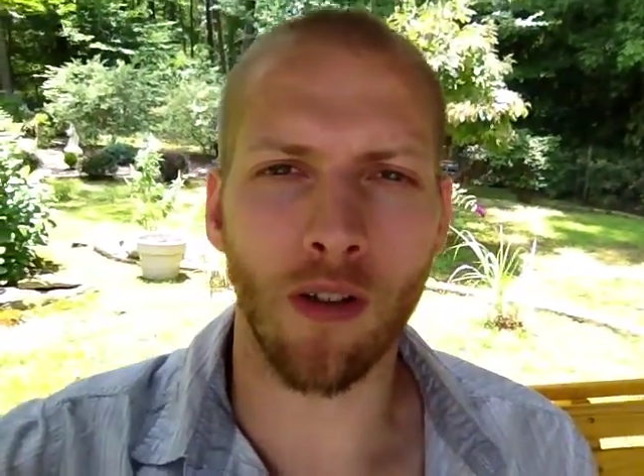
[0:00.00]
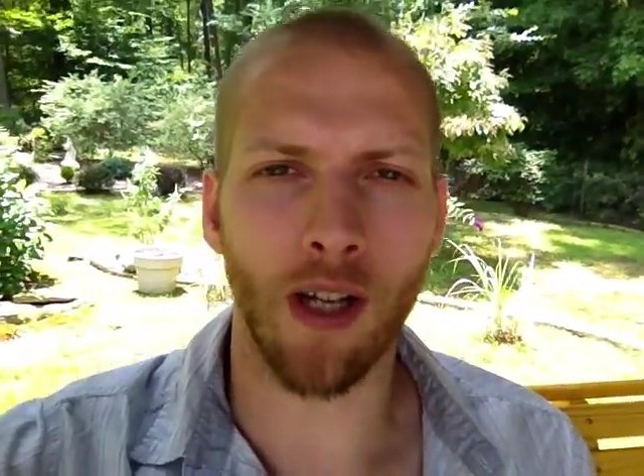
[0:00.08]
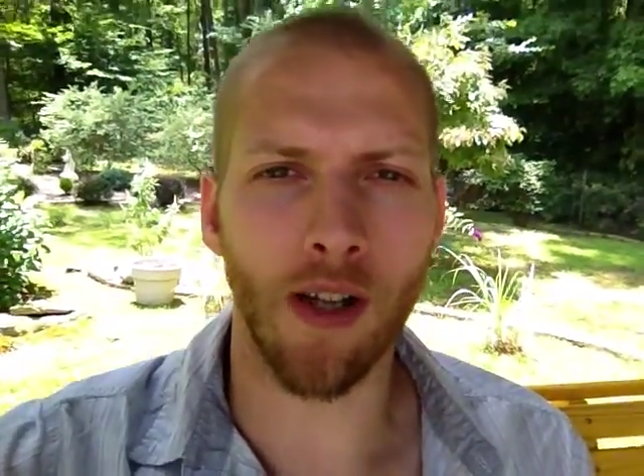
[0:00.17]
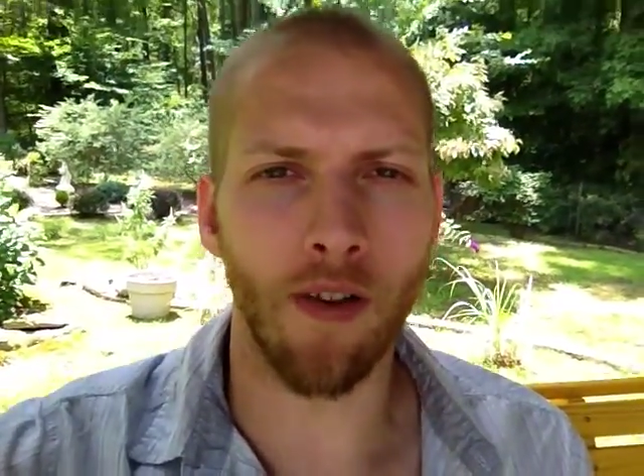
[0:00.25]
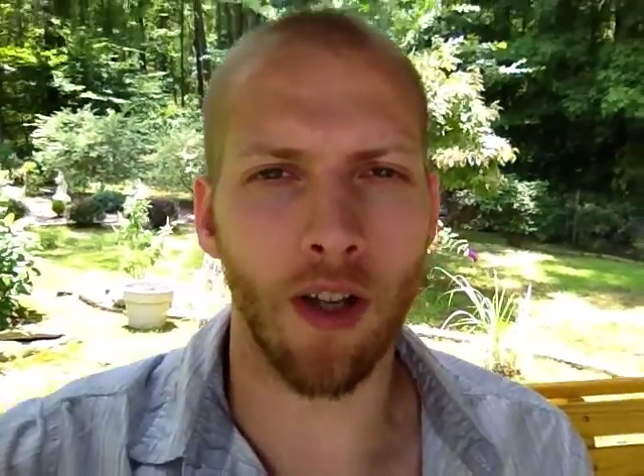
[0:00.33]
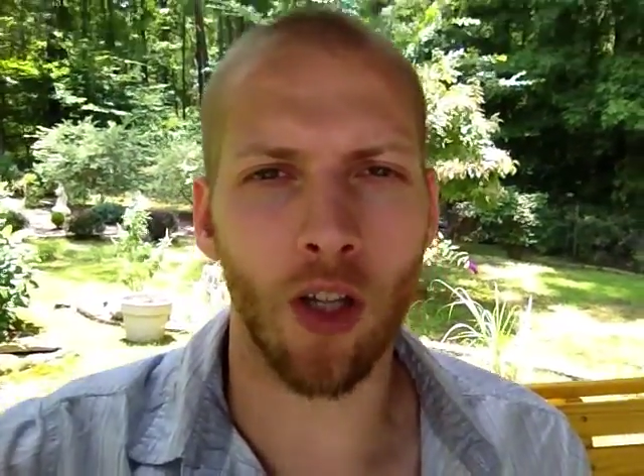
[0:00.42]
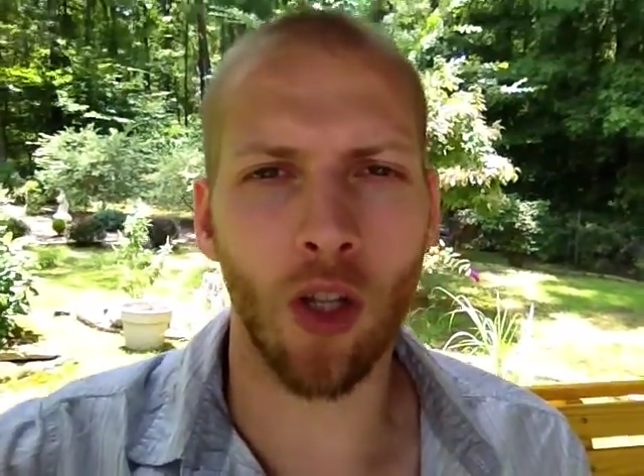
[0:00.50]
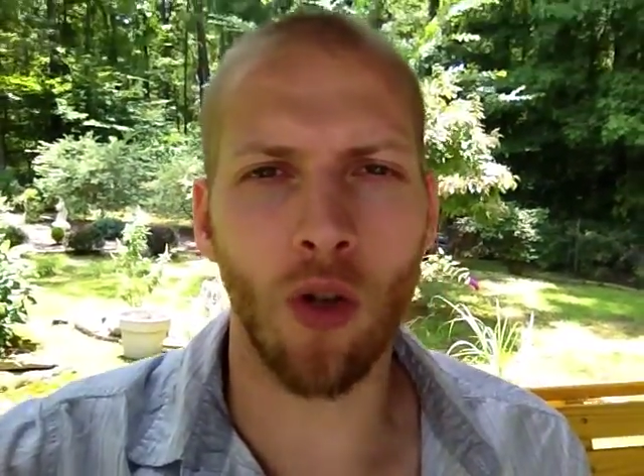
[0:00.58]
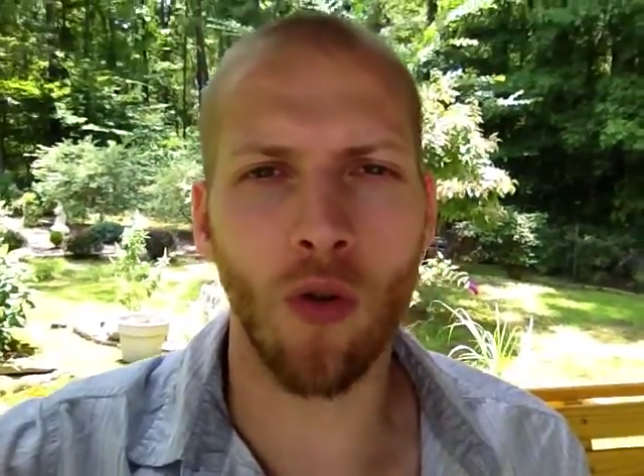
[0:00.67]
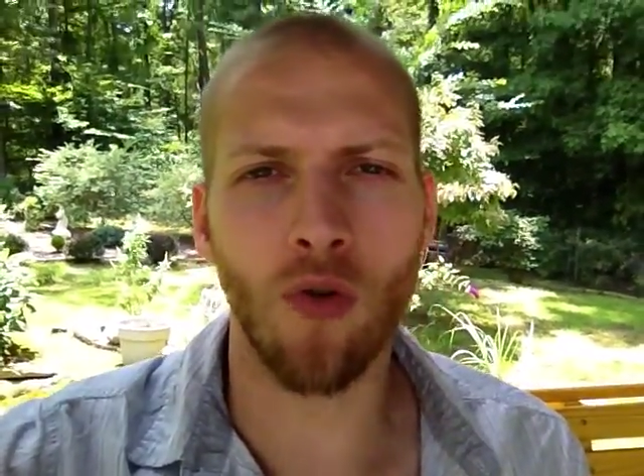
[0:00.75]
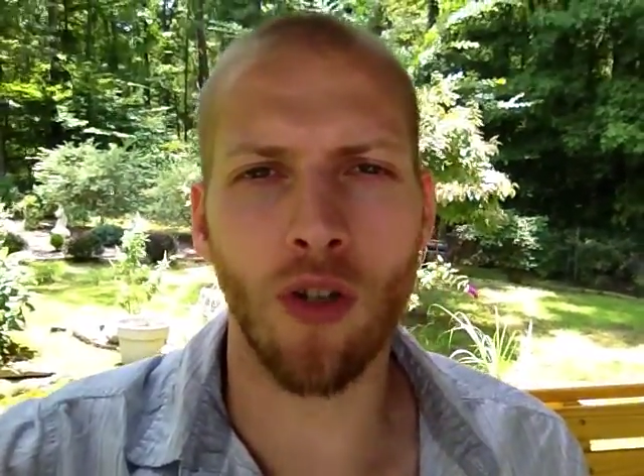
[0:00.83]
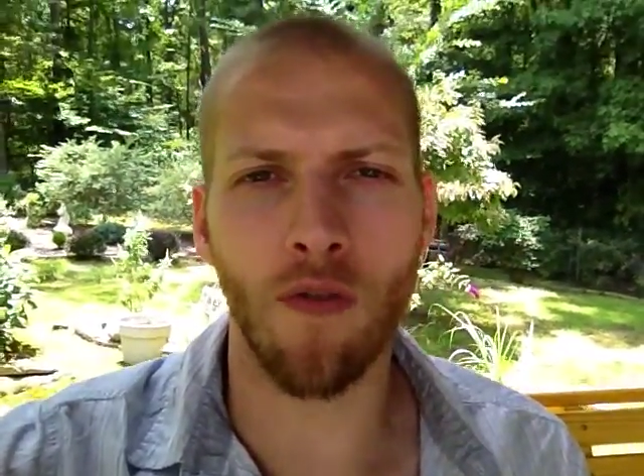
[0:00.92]
I have a
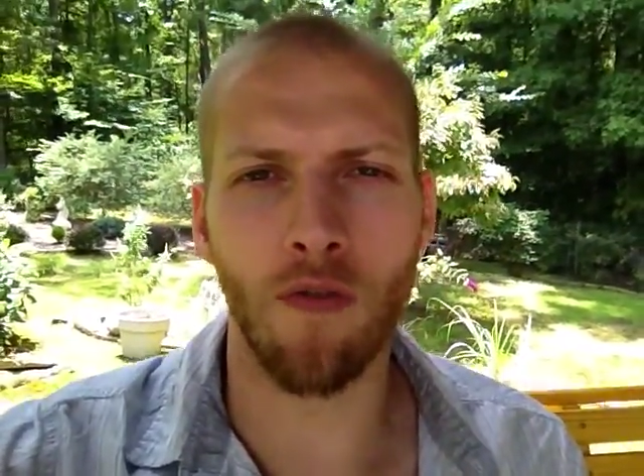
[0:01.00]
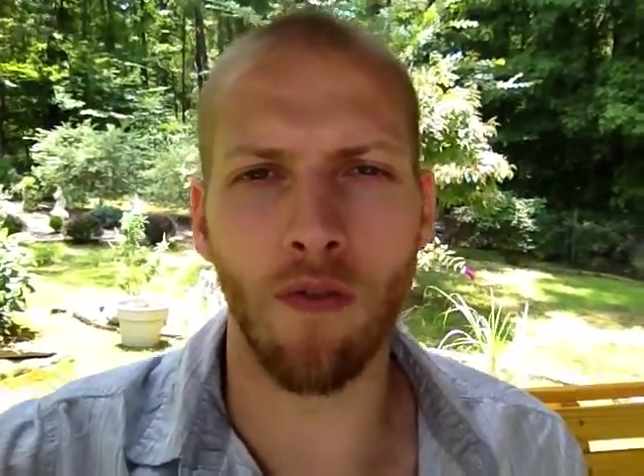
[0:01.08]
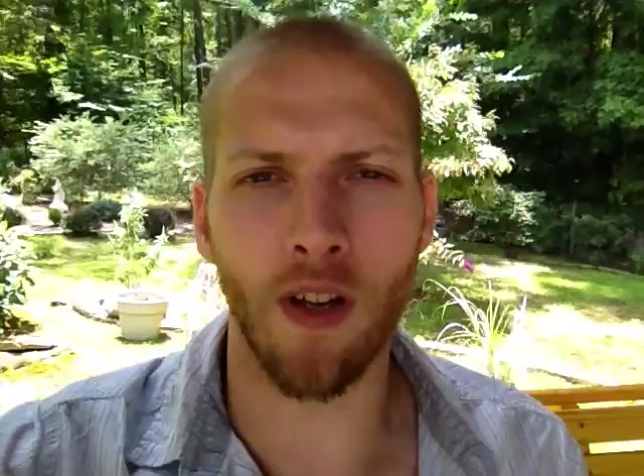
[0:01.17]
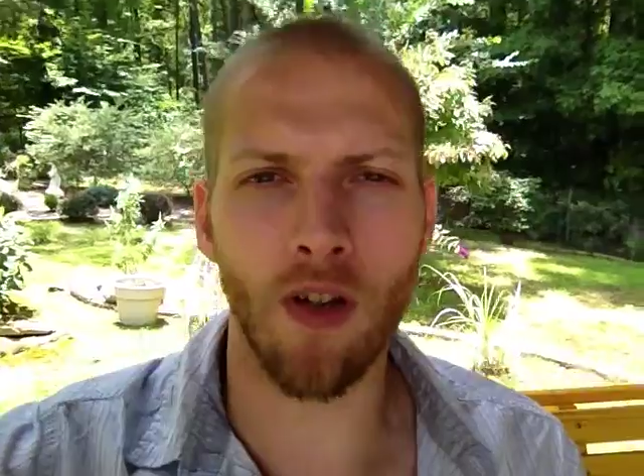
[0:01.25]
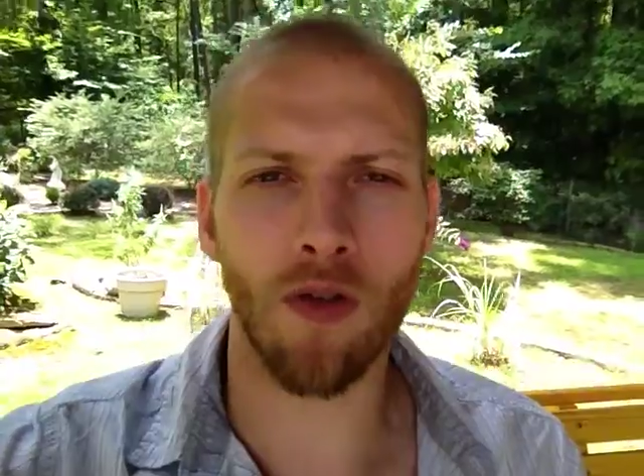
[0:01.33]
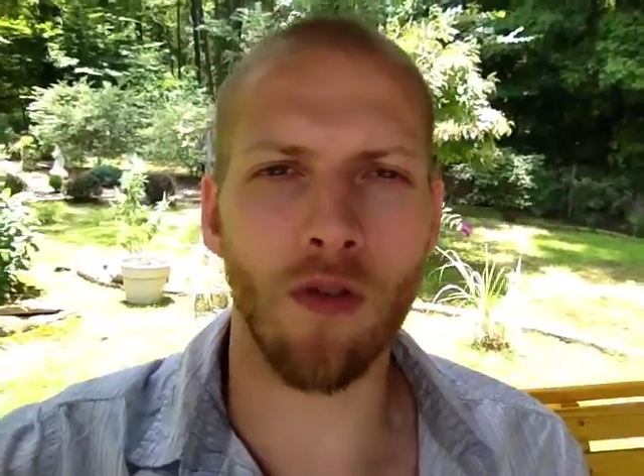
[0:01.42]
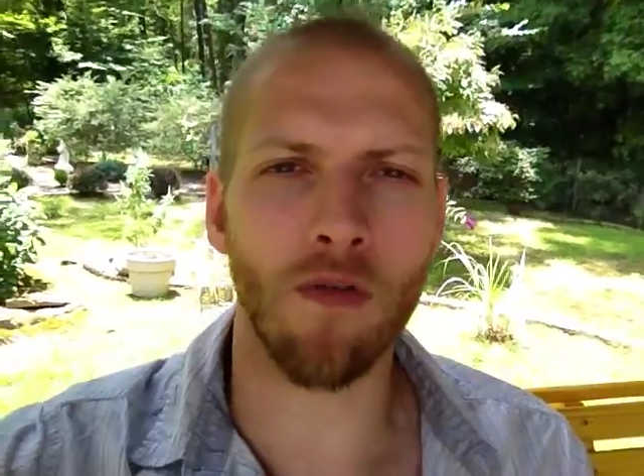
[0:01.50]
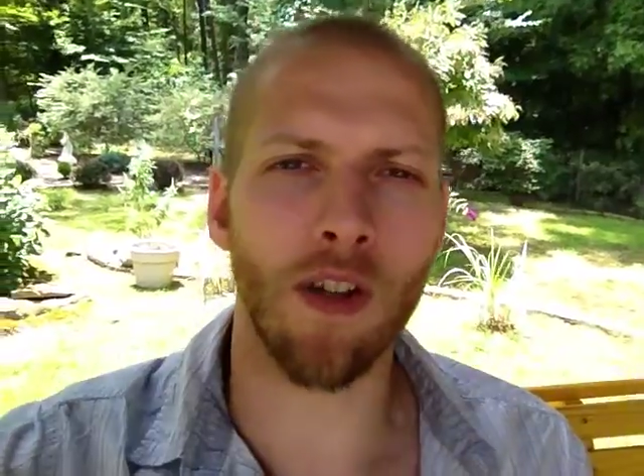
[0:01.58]
huge adventure